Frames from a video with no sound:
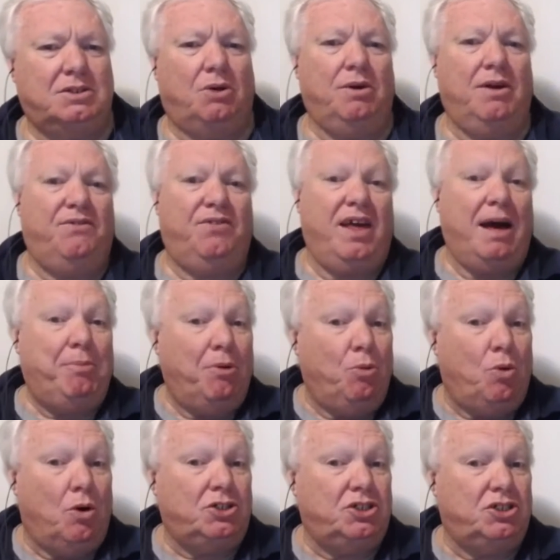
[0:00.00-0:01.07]
if the
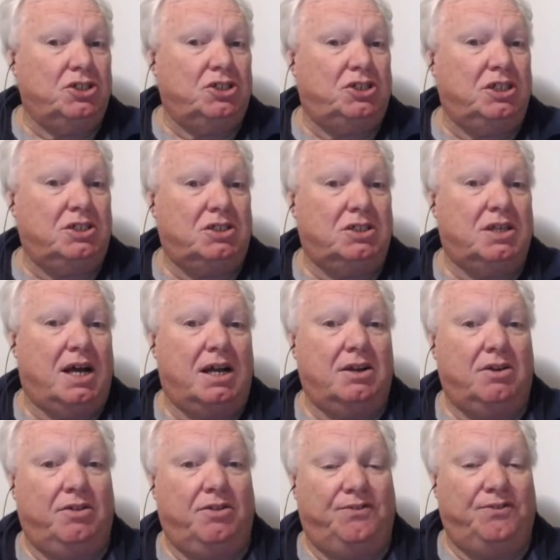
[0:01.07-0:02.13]
Apple Watch just syncs data
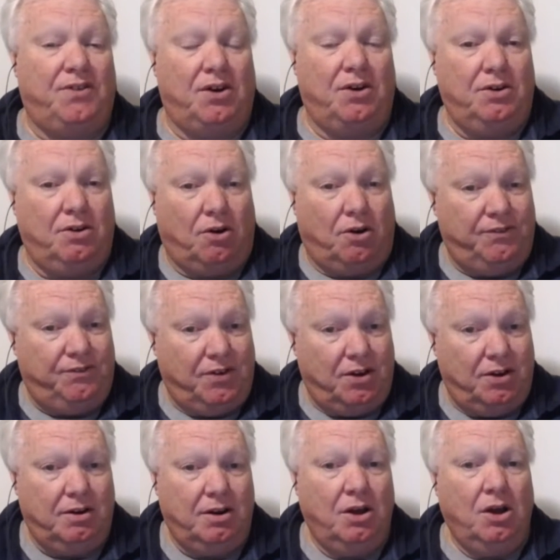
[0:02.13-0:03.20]
to the
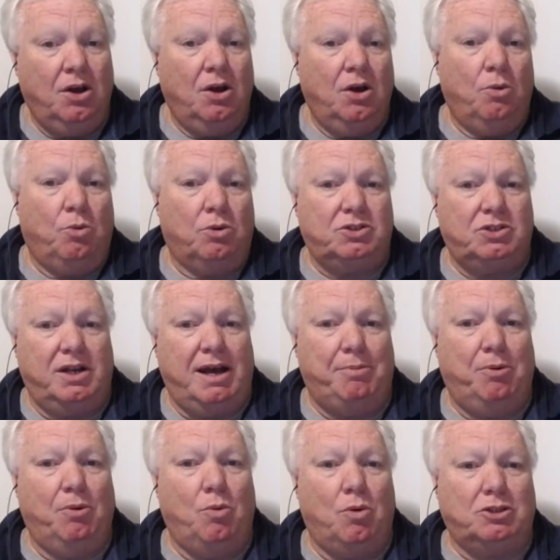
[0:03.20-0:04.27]
iPhone, what's an
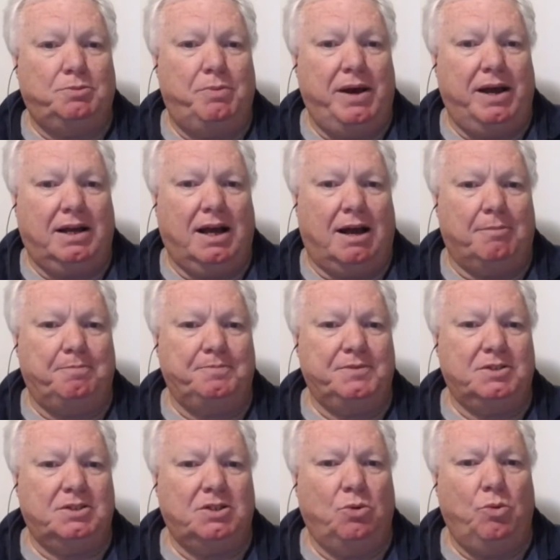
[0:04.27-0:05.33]
Apple Watch backup?
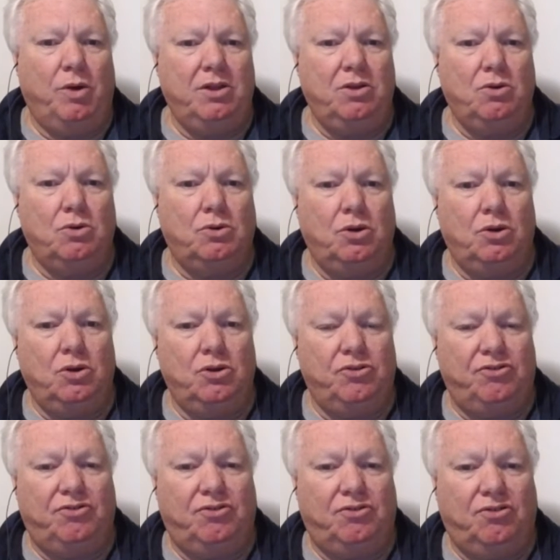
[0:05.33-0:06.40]
So when you
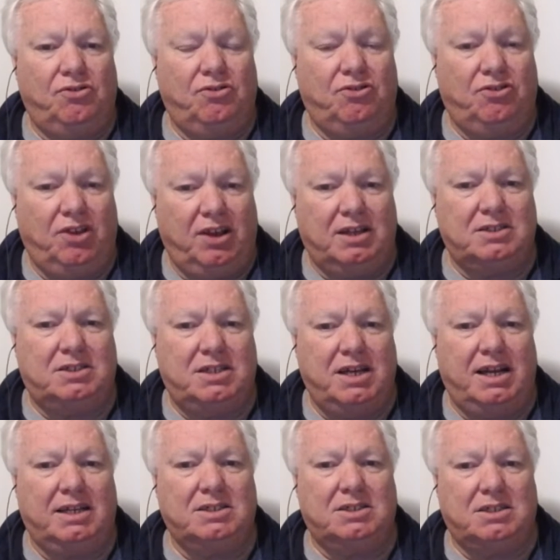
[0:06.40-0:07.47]
sync
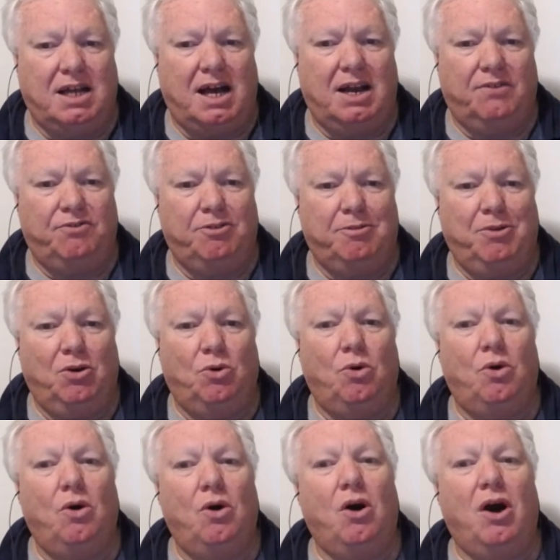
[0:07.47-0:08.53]
settings data from
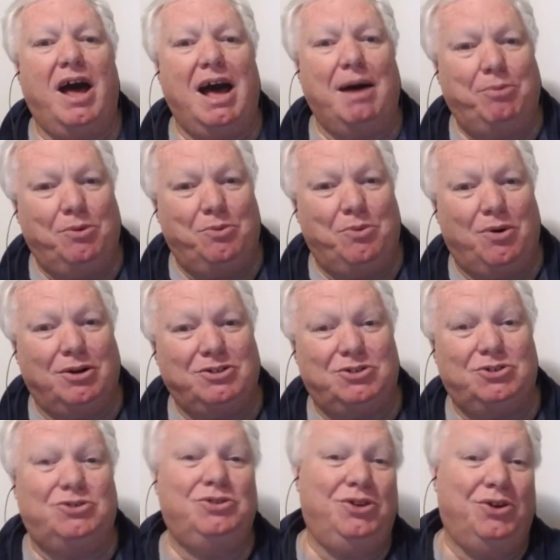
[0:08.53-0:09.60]
your Apple
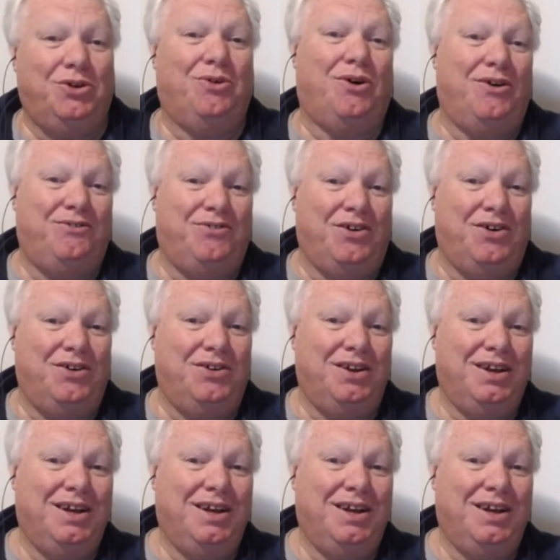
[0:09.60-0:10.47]
Watch to your iPhone,